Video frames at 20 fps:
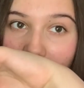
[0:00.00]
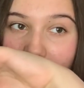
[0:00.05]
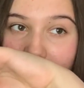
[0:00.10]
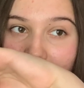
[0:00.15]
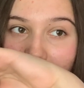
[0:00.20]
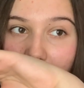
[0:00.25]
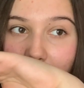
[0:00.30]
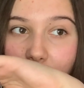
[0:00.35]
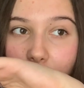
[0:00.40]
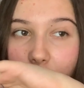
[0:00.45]
has
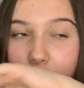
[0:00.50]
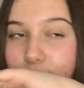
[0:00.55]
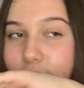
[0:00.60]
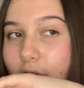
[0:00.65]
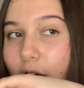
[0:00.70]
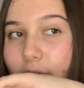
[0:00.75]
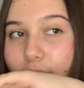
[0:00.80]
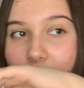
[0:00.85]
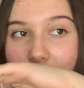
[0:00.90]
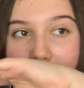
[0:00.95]
like a fall
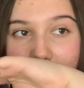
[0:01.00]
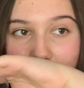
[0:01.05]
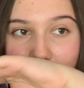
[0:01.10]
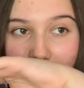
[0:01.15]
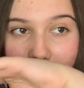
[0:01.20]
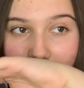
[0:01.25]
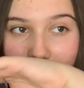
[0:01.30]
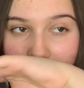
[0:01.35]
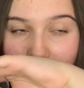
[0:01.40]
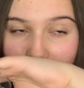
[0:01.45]
softness,
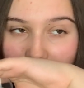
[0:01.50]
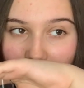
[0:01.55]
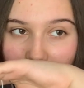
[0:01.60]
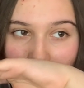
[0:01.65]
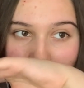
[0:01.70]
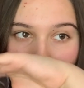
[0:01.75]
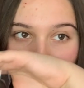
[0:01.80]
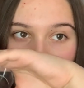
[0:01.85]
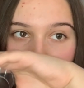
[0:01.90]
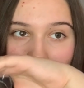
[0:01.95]
but
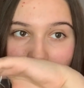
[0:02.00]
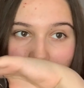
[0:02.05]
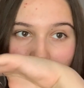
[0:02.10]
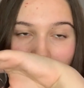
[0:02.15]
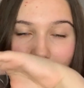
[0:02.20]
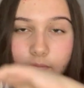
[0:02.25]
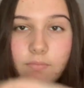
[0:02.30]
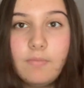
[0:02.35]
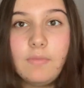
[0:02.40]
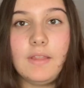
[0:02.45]

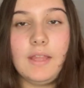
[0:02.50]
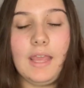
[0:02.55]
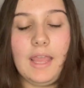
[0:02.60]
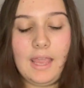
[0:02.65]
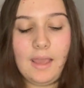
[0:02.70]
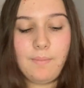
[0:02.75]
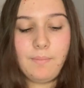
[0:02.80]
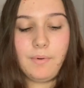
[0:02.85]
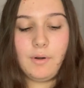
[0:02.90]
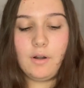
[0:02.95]
the
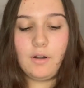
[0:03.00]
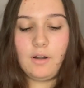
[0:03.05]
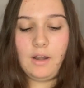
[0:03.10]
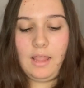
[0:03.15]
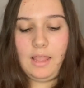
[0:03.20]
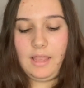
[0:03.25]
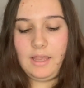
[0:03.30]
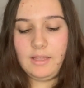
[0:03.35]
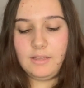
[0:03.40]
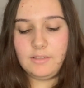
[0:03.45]
amber
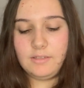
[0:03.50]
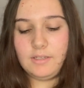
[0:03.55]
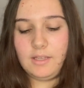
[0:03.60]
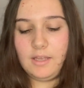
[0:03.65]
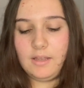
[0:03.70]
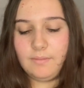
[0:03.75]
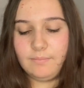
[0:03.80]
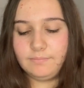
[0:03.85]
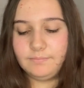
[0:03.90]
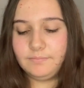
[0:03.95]
and
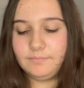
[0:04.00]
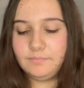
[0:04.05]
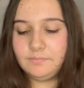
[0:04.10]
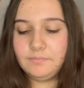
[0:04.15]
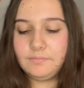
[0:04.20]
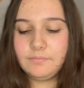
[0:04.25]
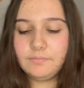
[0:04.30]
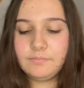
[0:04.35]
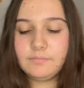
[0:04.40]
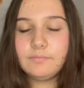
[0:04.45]
um,
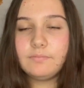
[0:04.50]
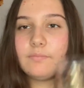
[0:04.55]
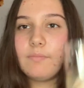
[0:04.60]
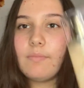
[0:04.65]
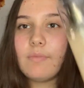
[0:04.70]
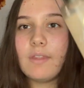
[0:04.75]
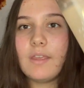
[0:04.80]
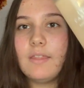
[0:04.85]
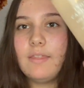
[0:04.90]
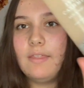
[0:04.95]

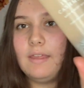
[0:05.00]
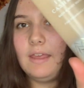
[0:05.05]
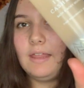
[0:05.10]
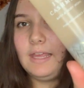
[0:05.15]
the